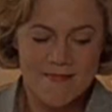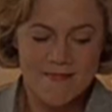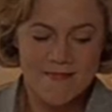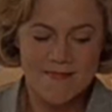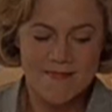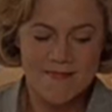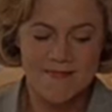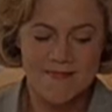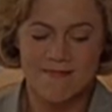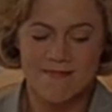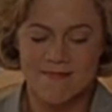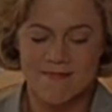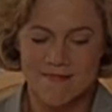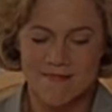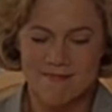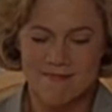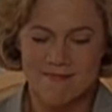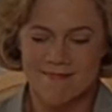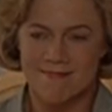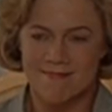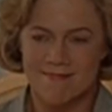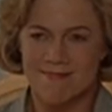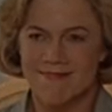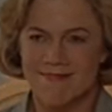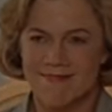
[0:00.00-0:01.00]

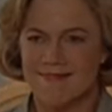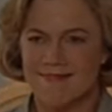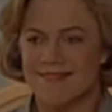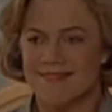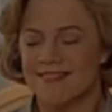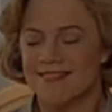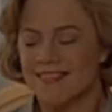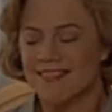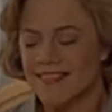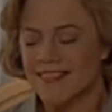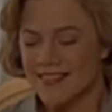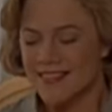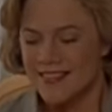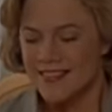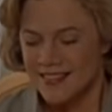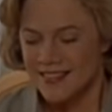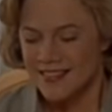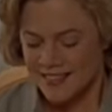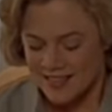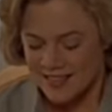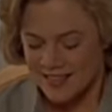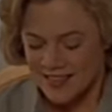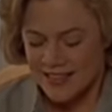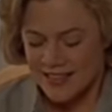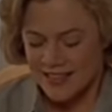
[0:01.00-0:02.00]

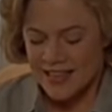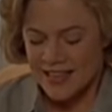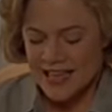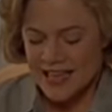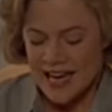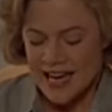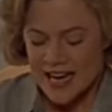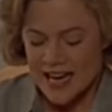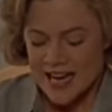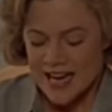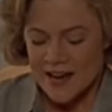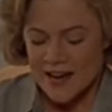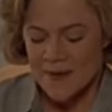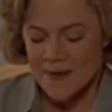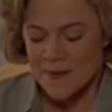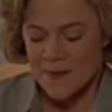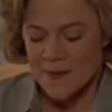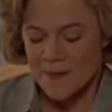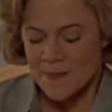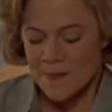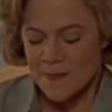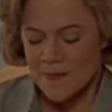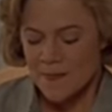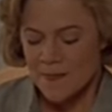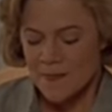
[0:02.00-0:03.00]

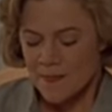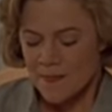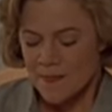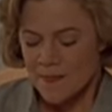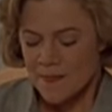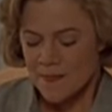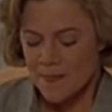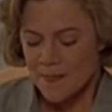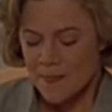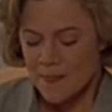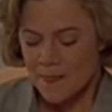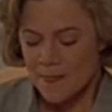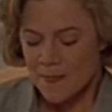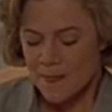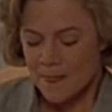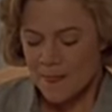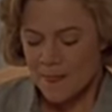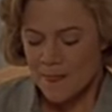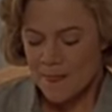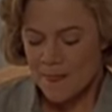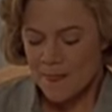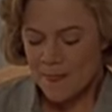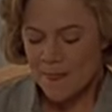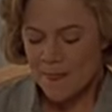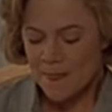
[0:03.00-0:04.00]

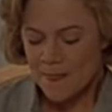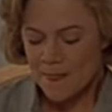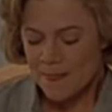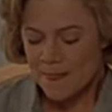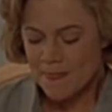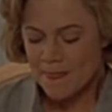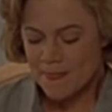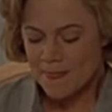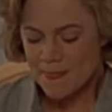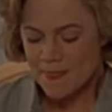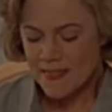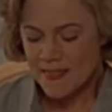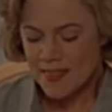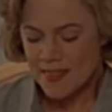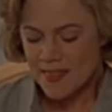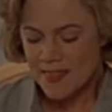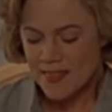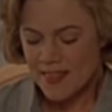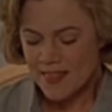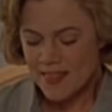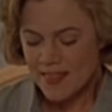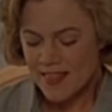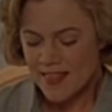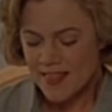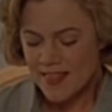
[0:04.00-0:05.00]

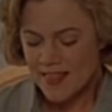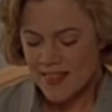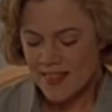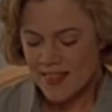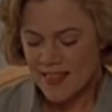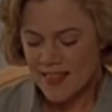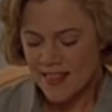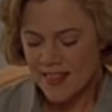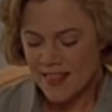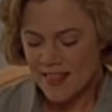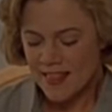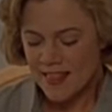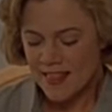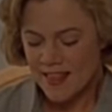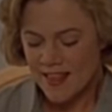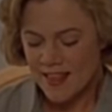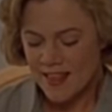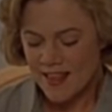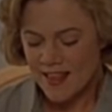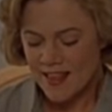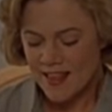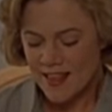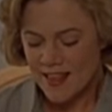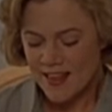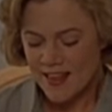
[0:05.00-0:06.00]

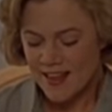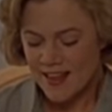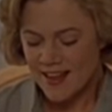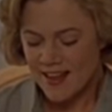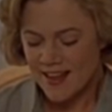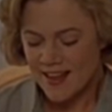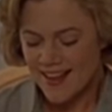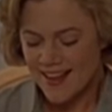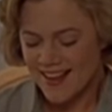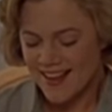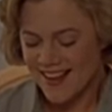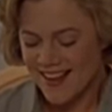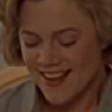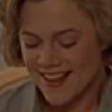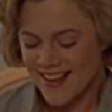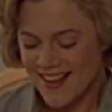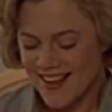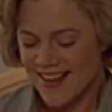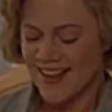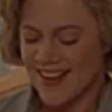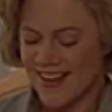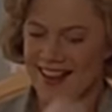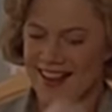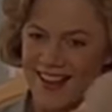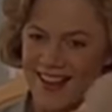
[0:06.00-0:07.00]

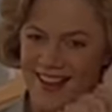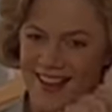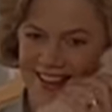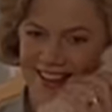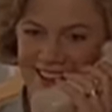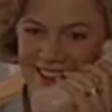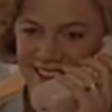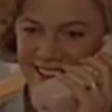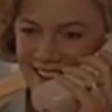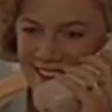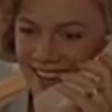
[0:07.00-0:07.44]
(silence)